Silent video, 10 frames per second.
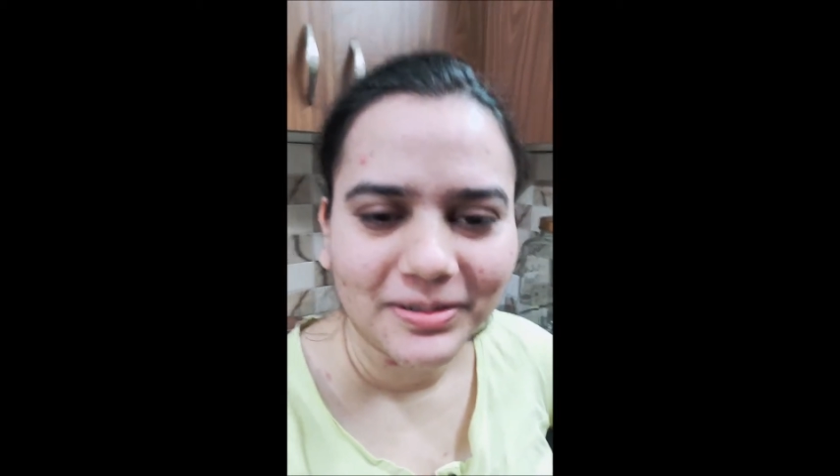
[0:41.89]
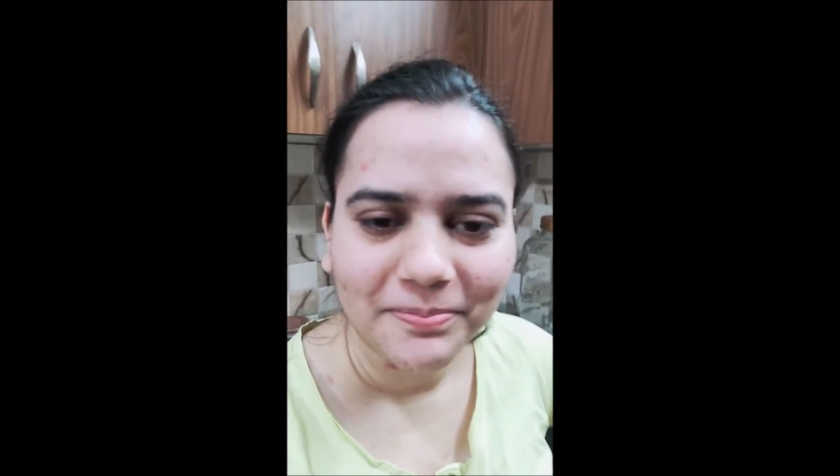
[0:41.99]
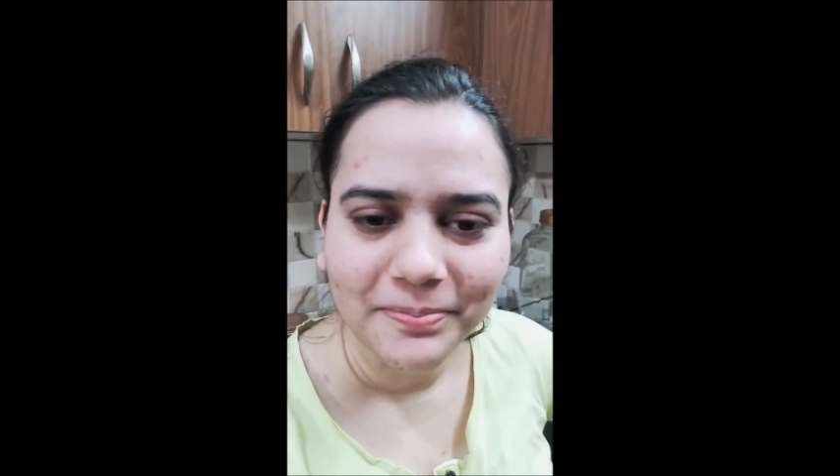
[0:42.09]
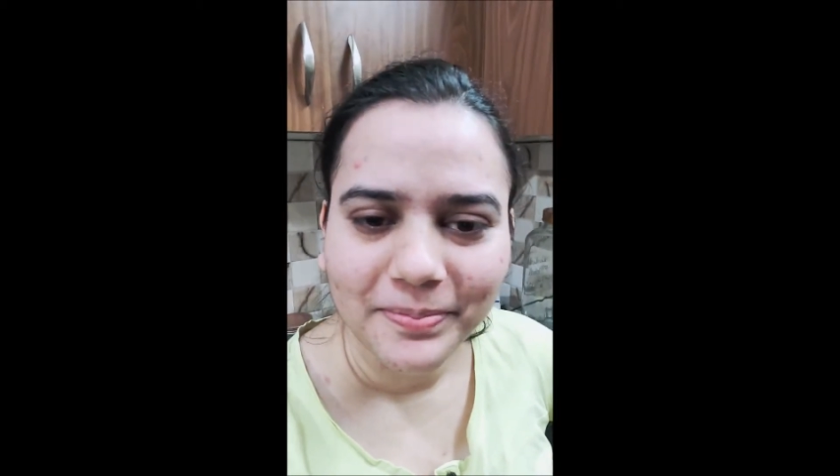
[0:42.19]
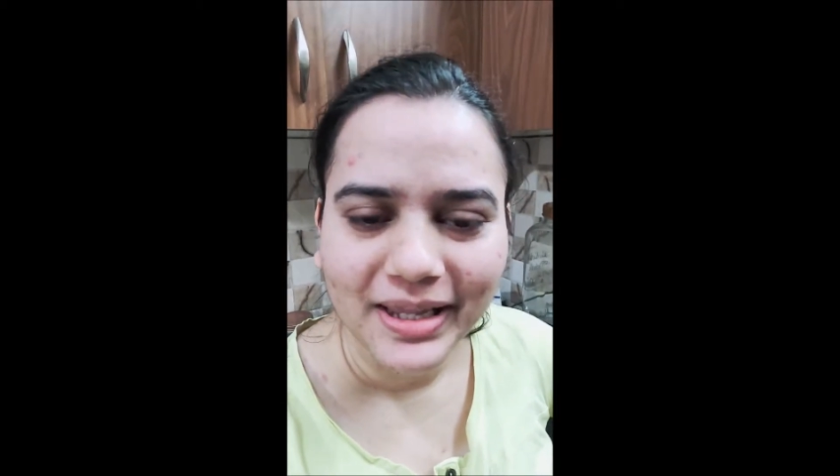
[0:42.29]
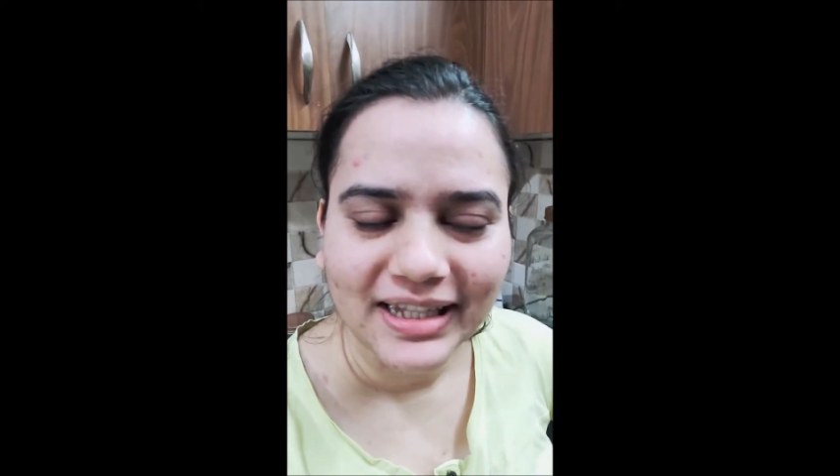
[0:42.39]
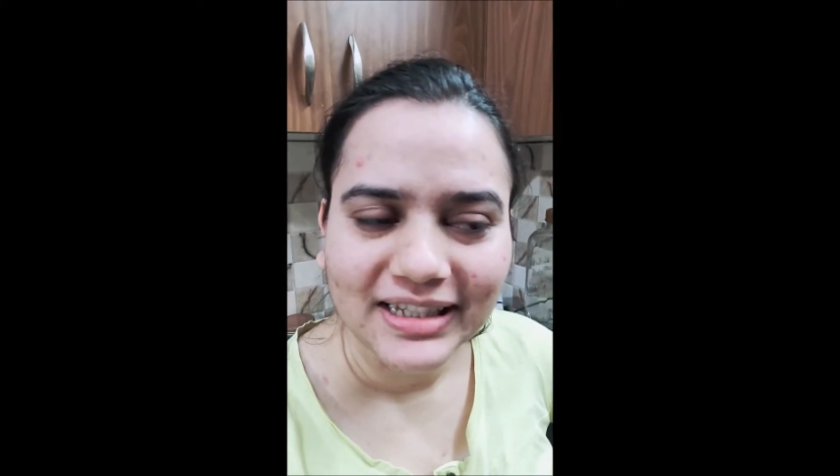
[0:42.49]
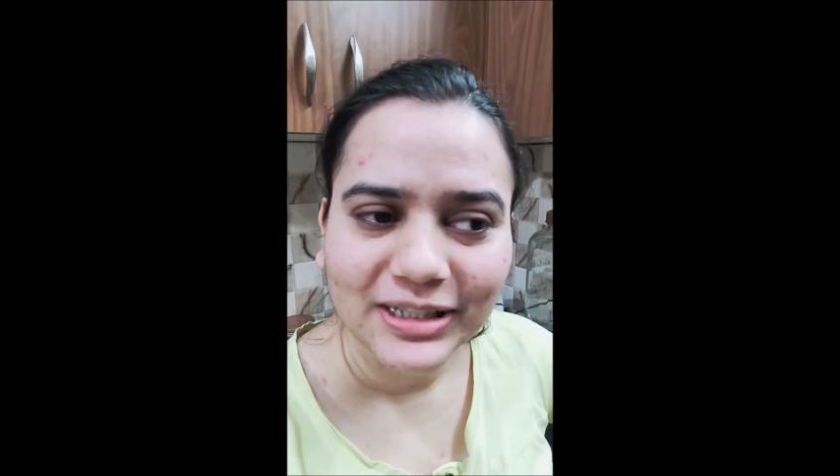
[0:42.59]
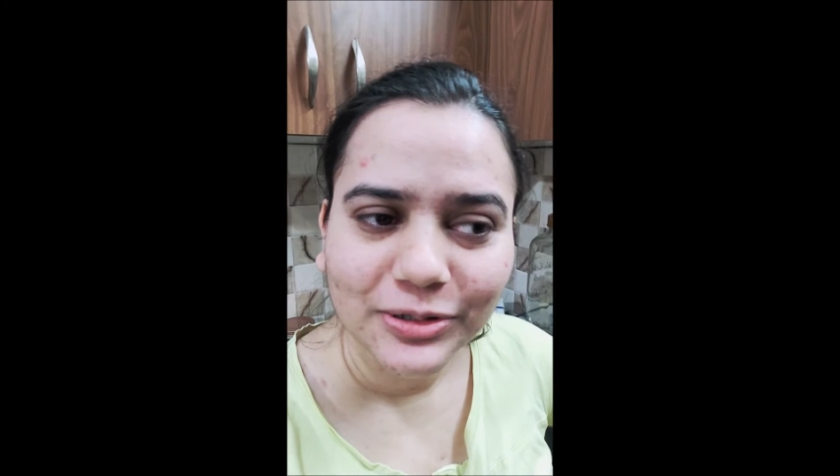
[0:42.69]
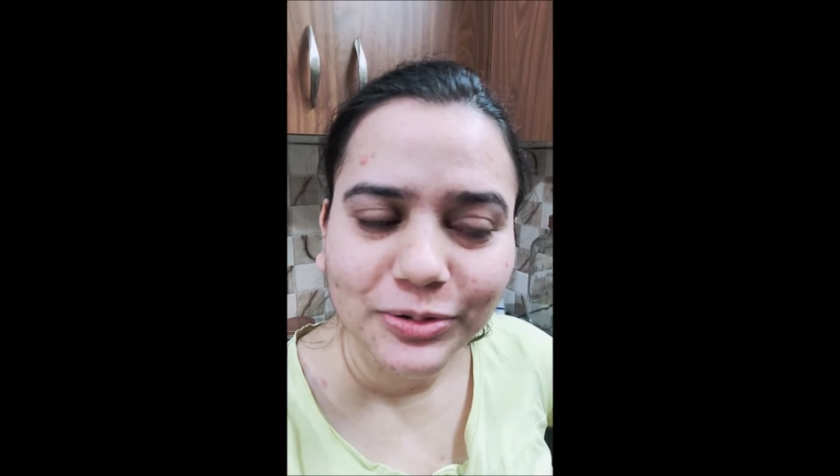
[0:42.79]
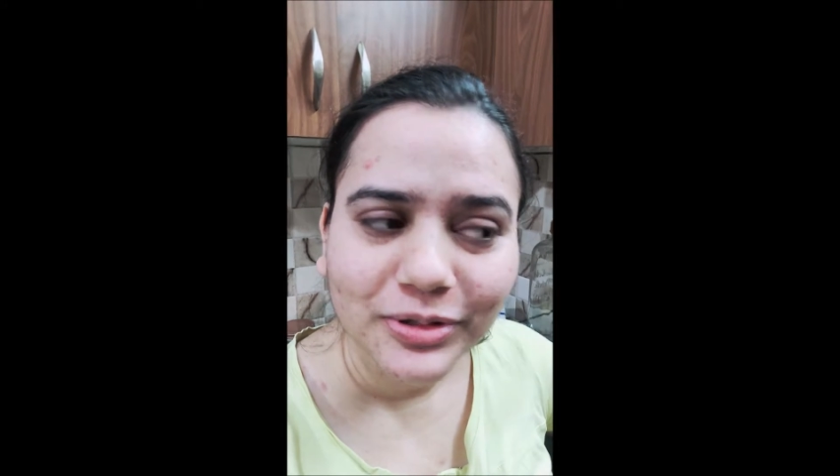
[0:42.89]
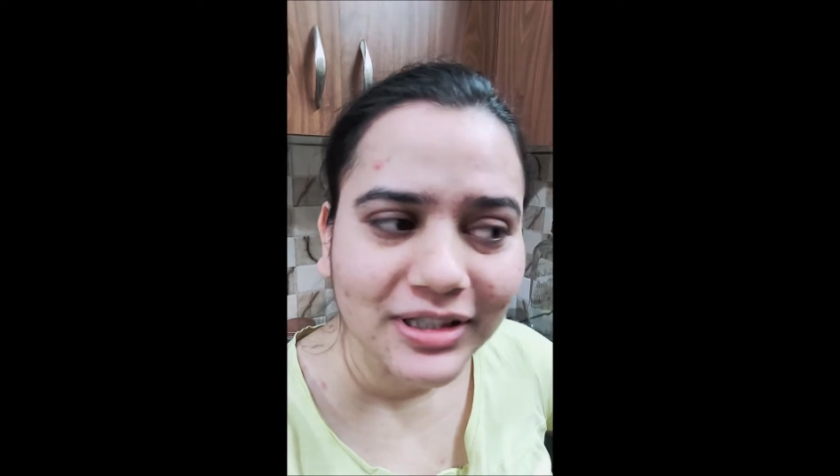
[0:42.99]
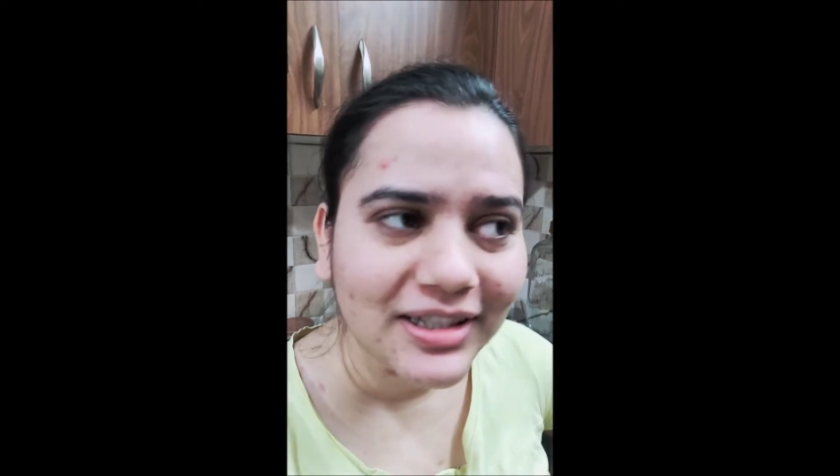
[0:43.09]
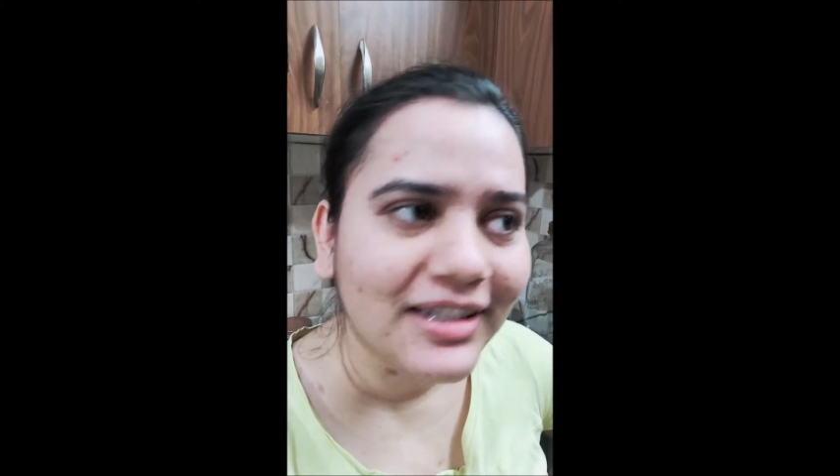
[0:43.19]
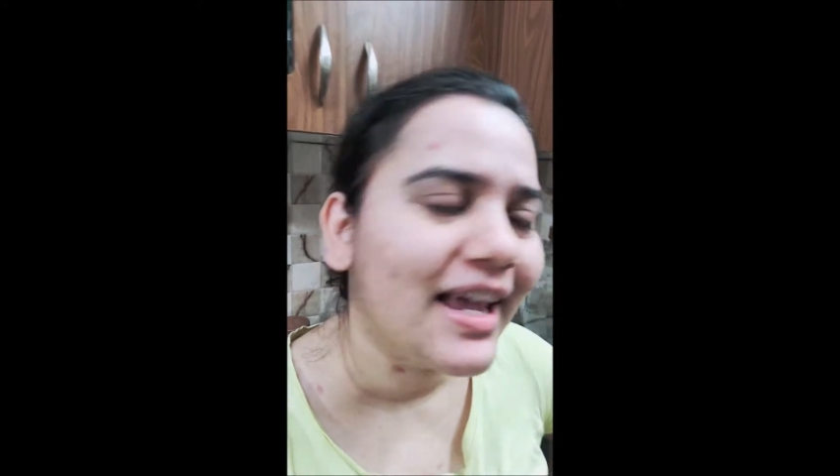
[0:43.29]
bathing suits,
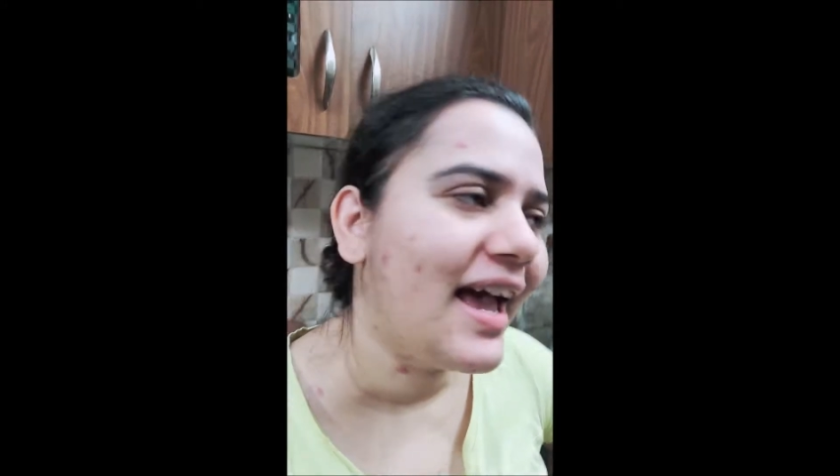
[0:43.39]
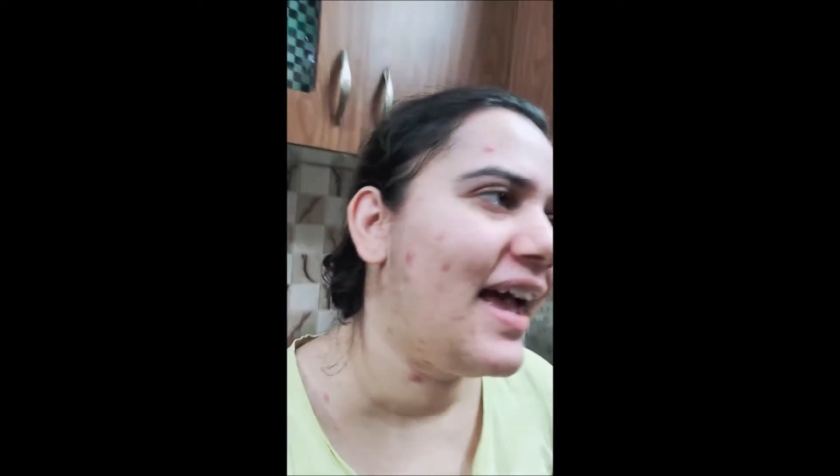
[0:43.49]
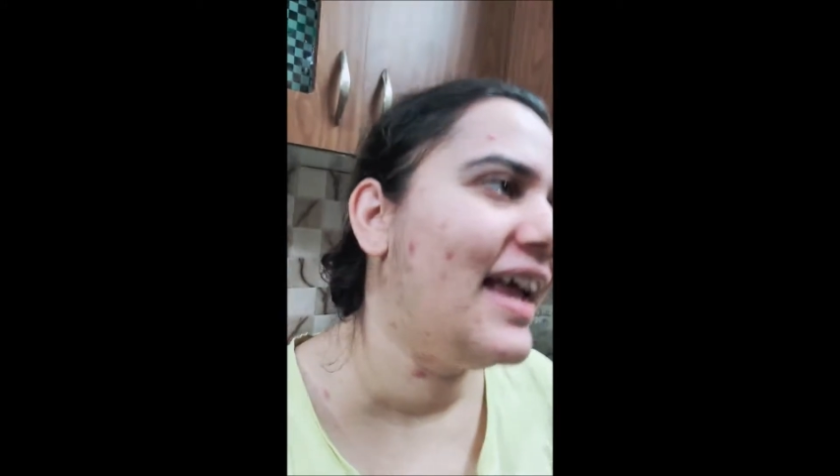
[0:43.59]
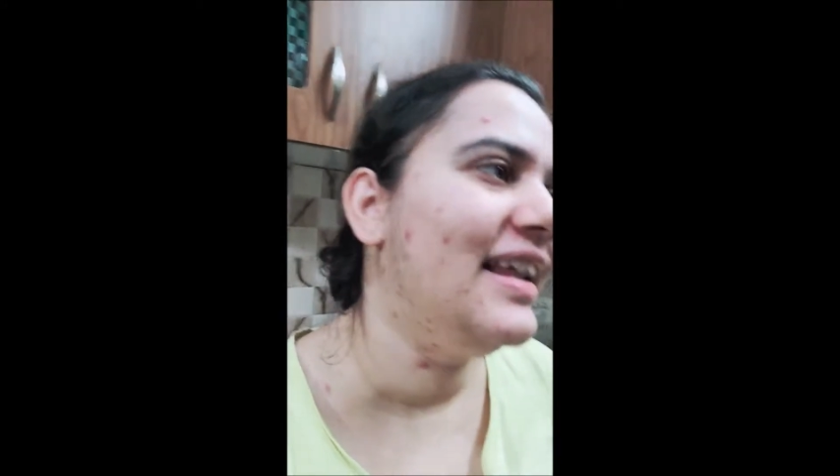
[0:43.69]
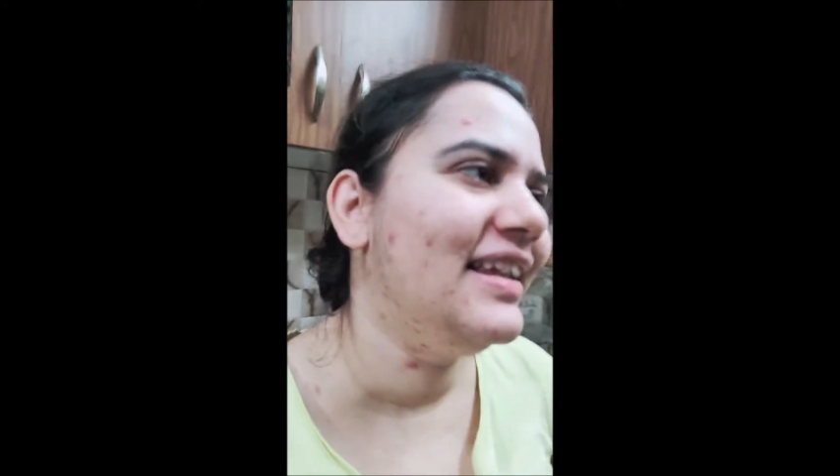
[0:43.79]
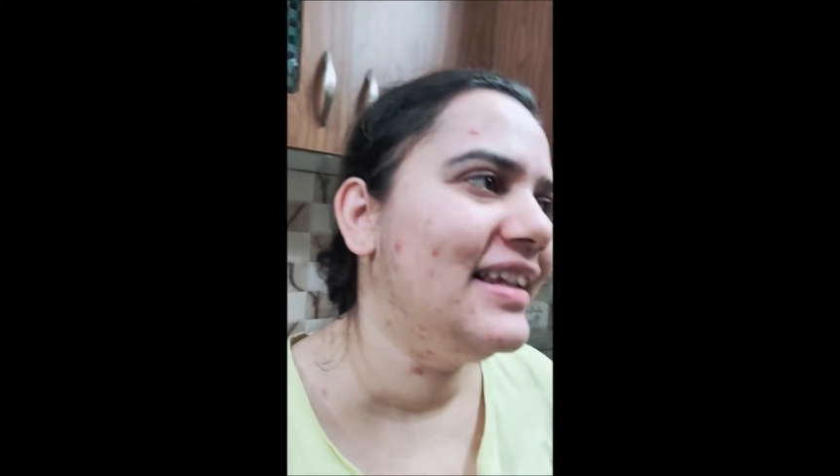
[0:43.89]
and